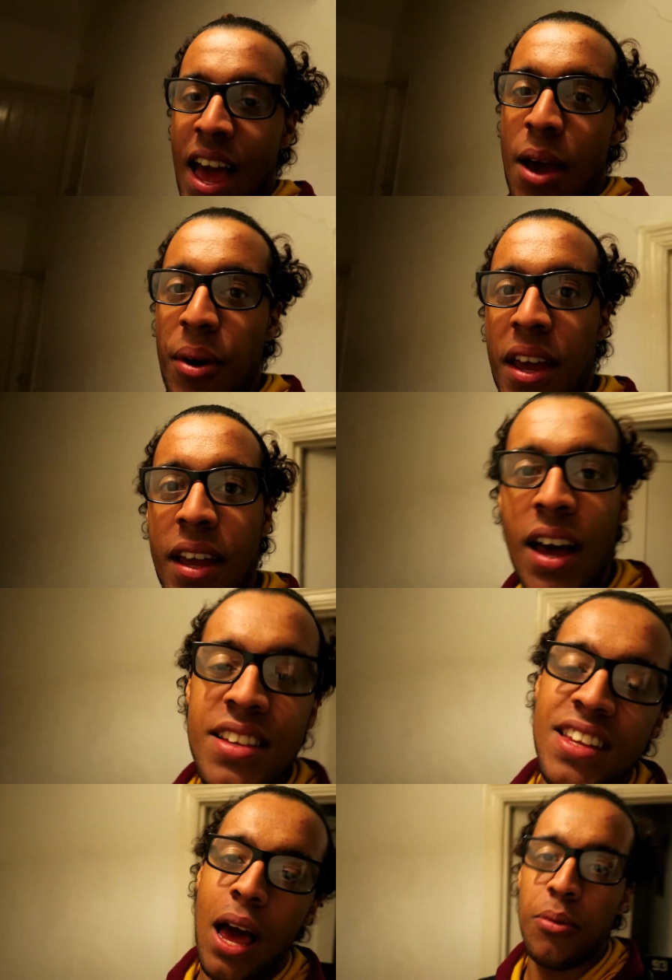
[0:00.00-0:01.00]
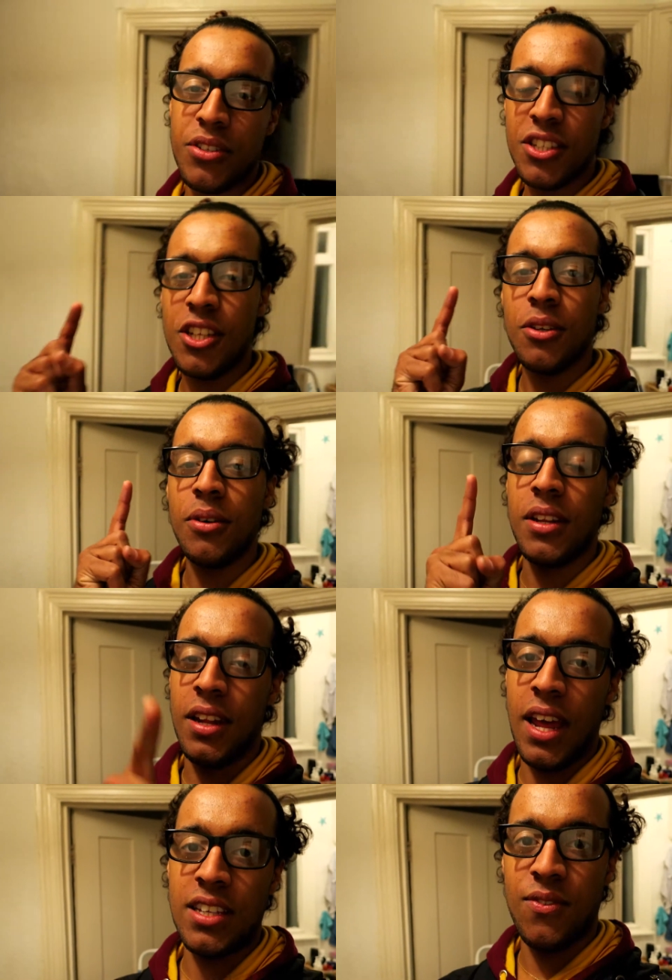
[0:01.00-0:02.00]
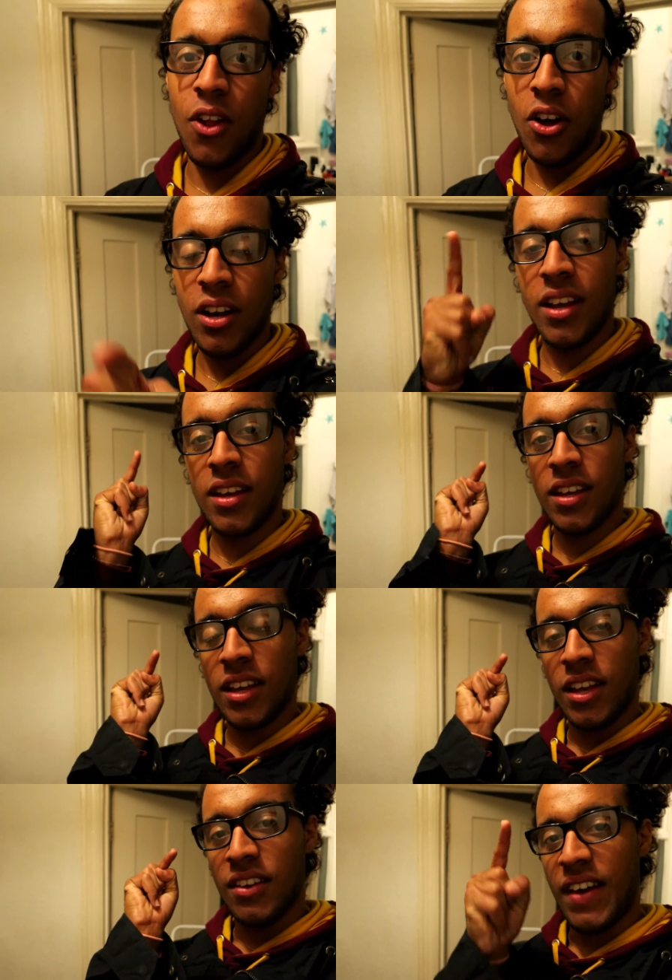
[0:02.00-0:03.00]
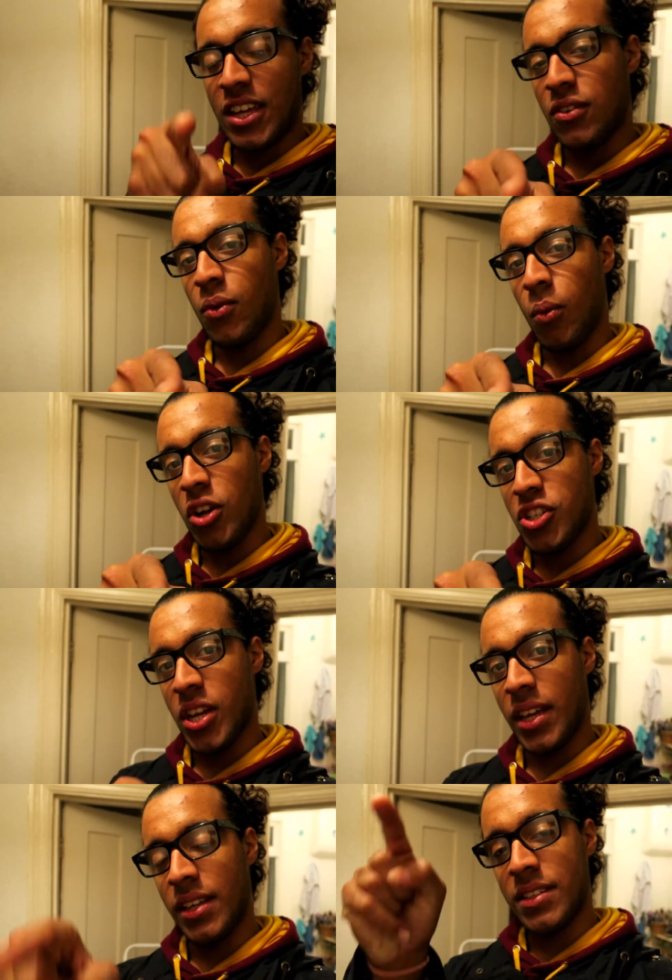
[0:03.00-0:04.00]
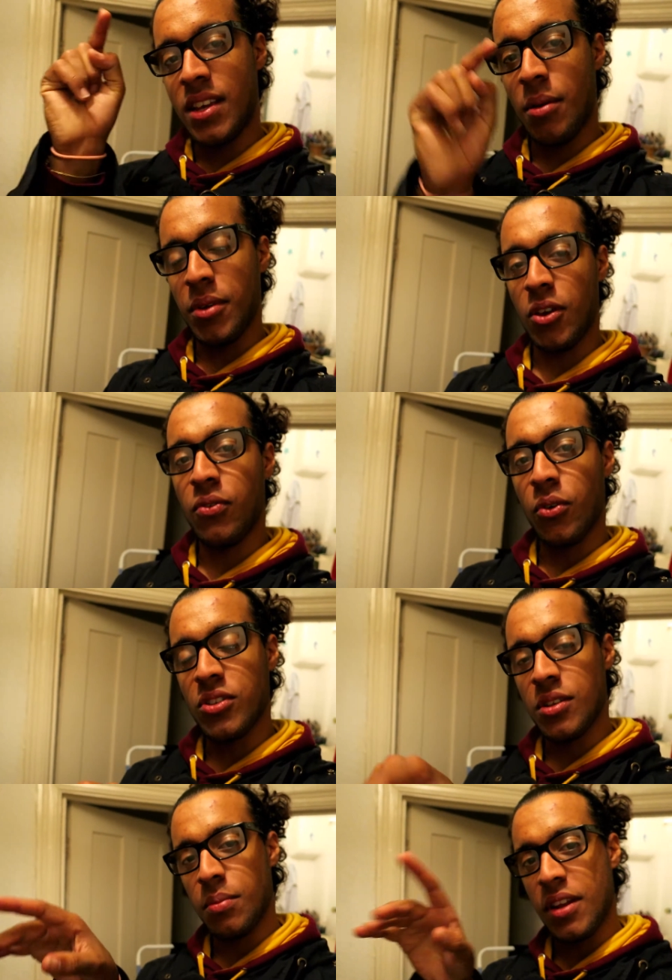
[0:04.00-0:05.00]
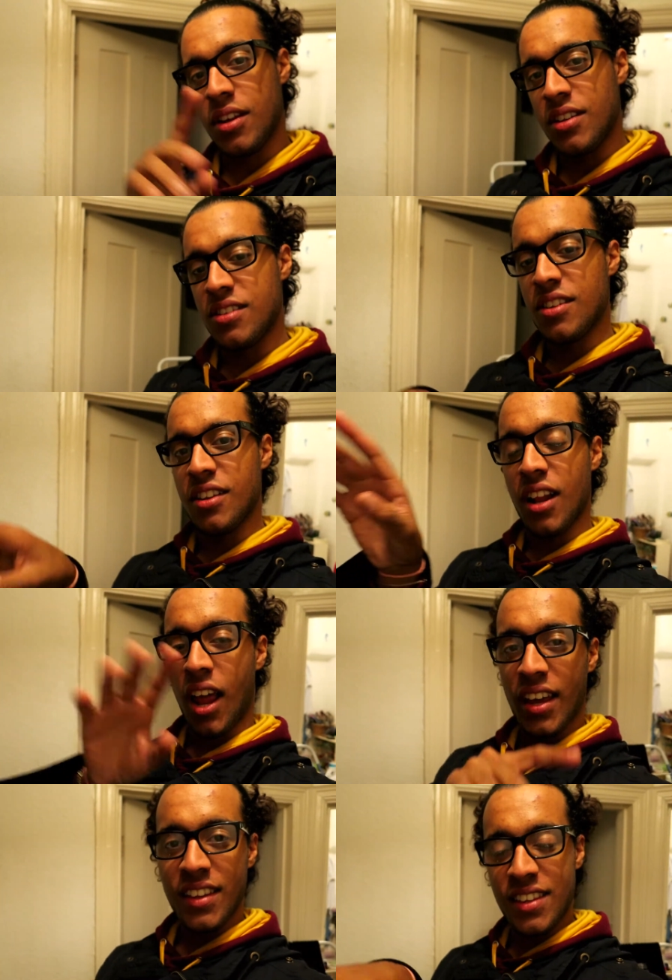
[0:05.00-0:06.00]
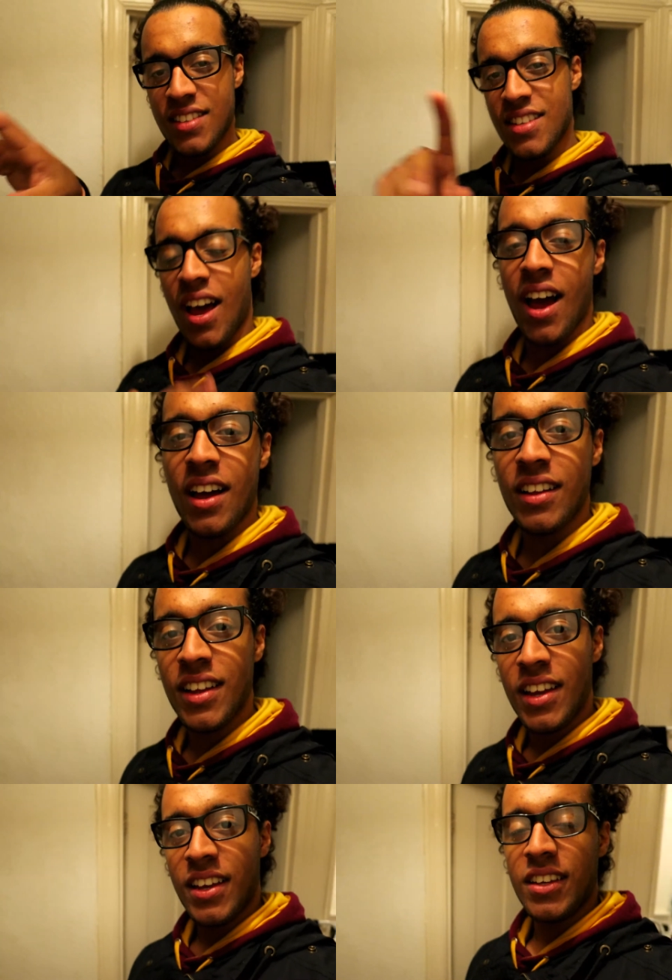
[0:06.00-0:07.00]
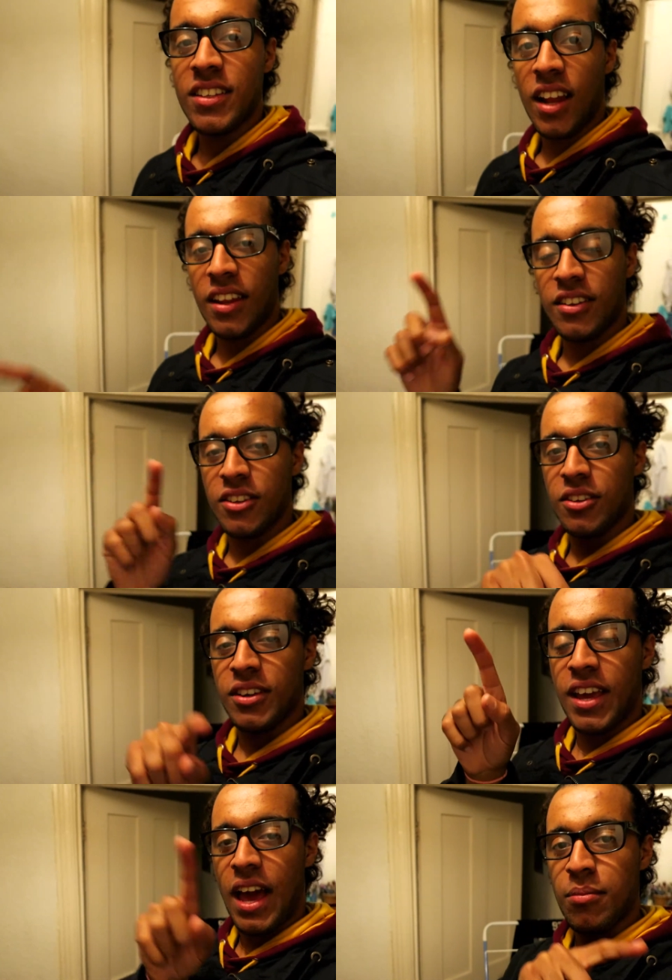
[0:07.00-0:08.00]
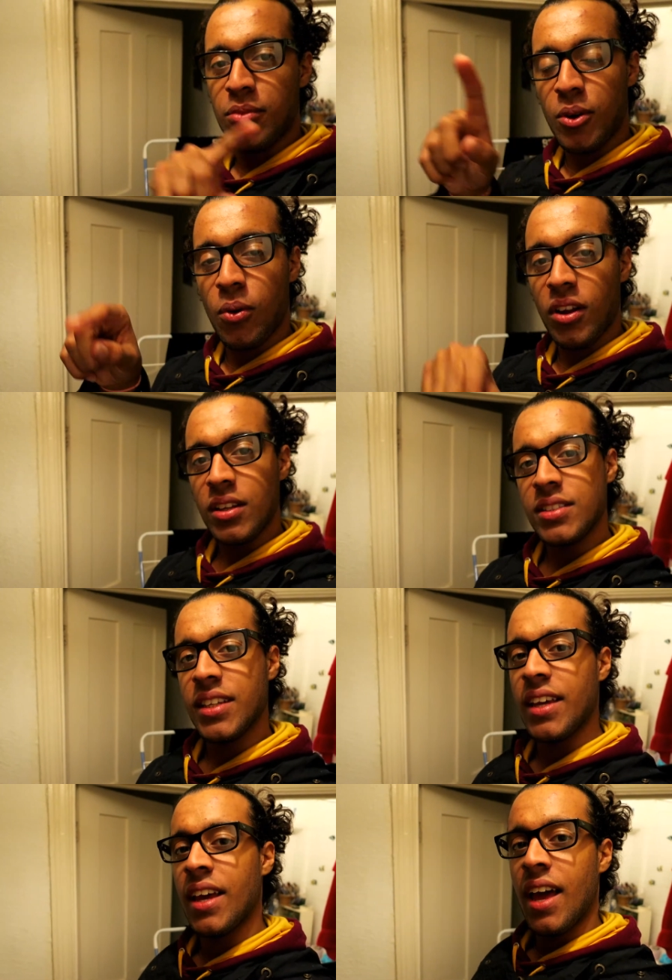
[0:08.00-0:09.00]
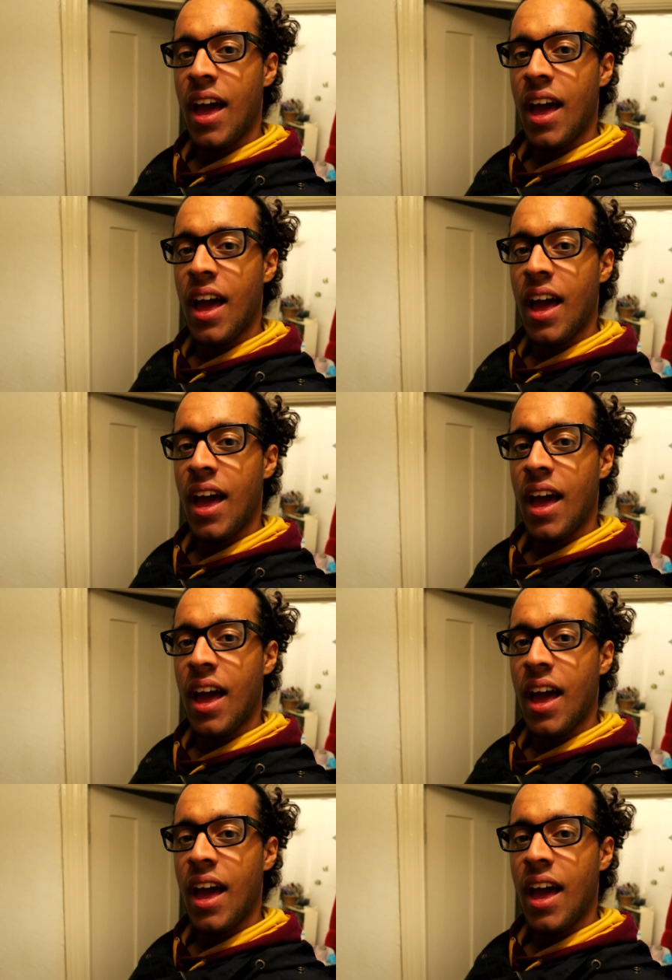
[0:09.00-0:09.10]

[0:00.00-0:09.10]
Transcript: Anyway, guys, I will see you in the next vlog. Thank you for watching. Tell me your thoughts and opinions. Do you like this style? Do you like the new camera quality?